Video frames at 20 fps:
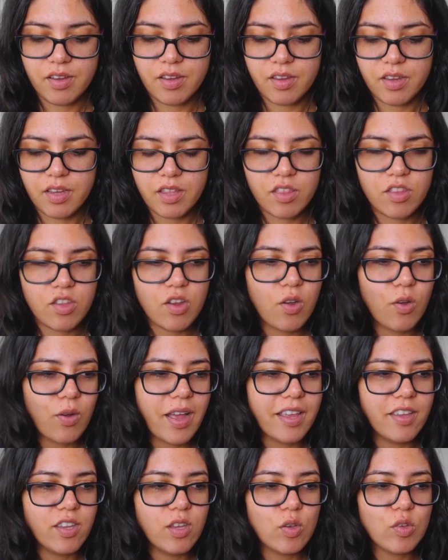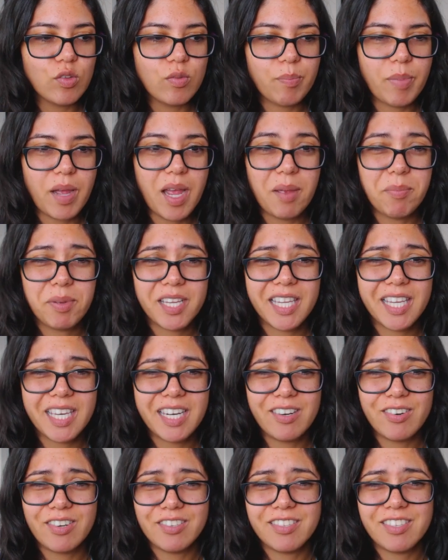Though I use pipe
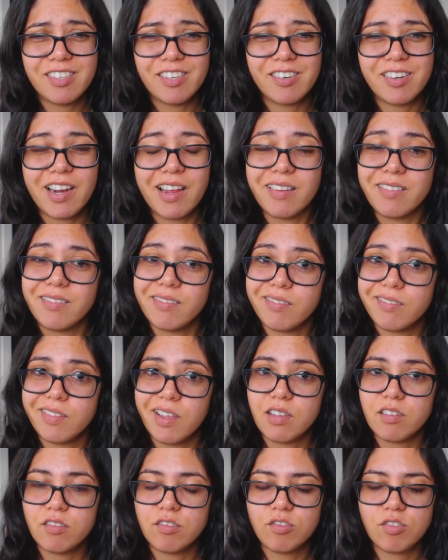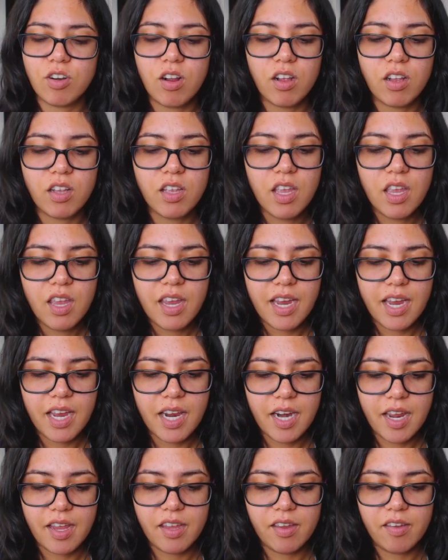cleaners, they're not that strong,
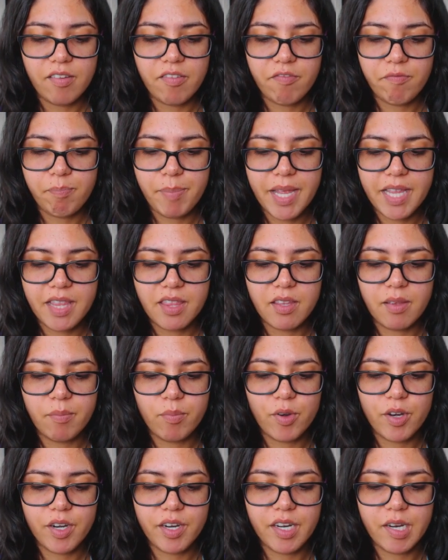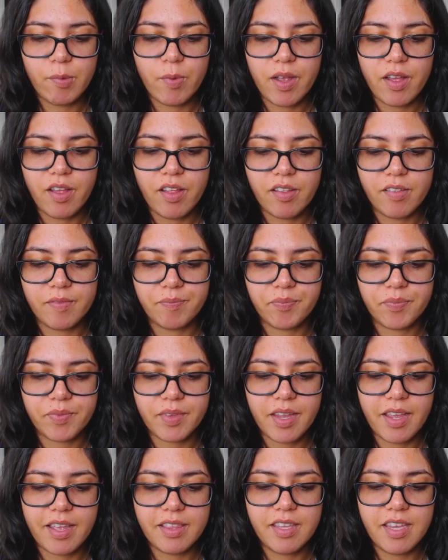and I bend them pretty well
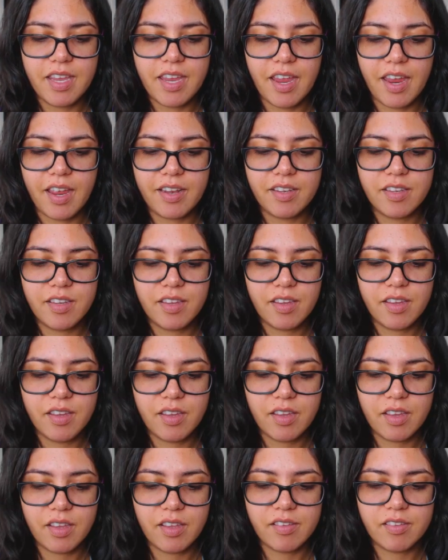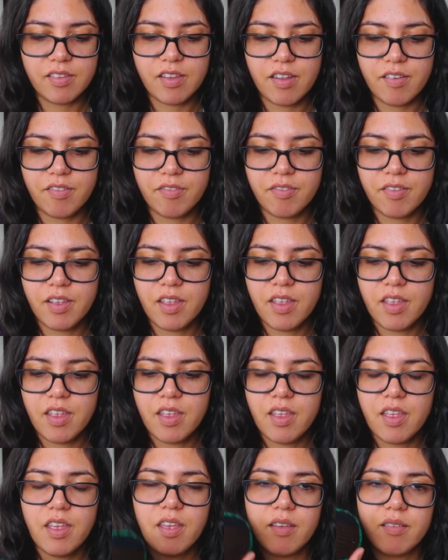at the end and stuff.
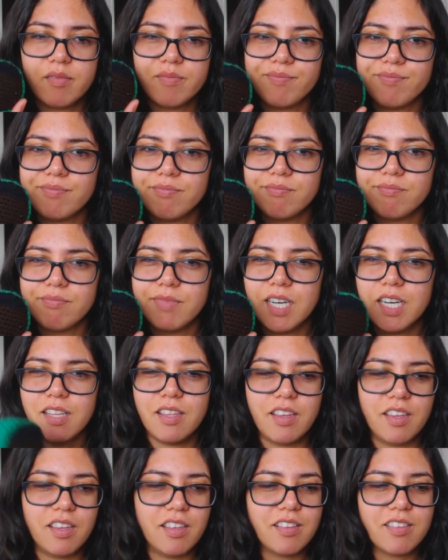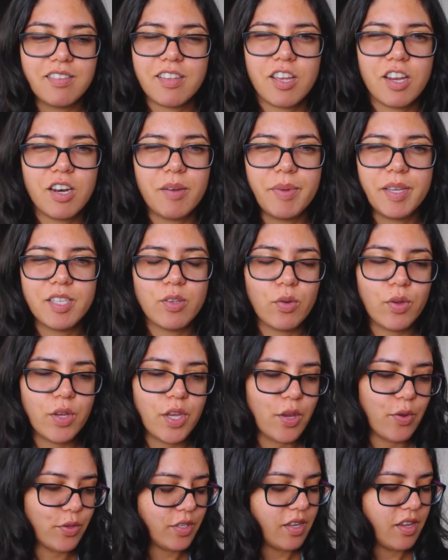But I think it's gonna be so
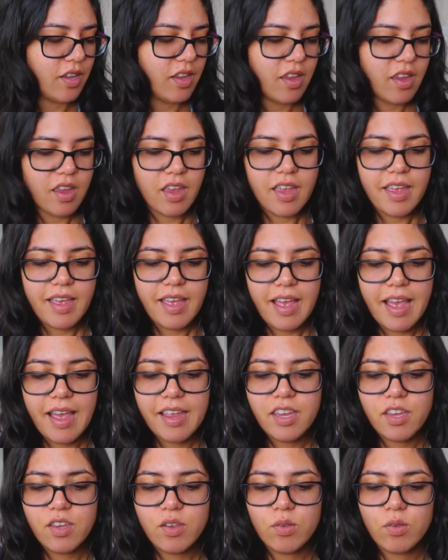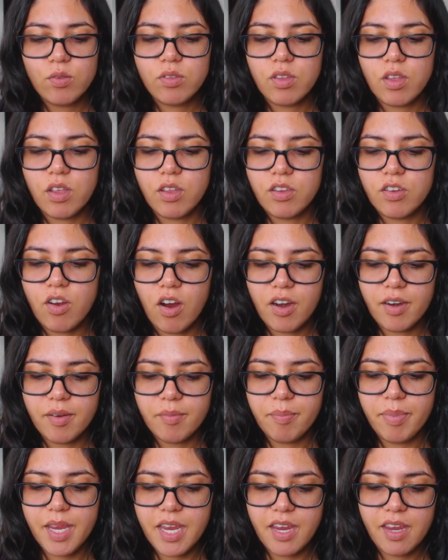cute. I use
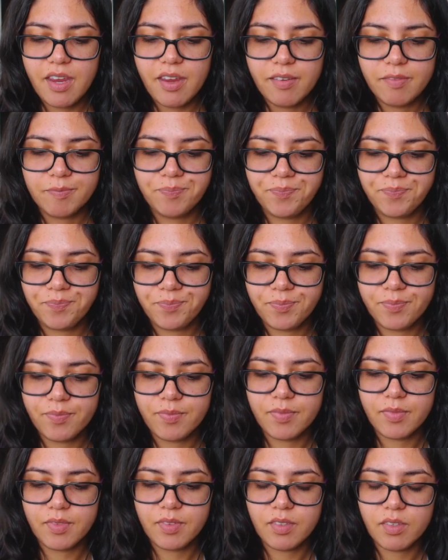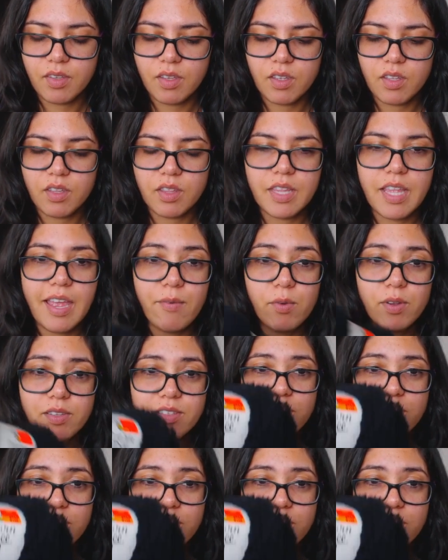Yarn Bee. That was on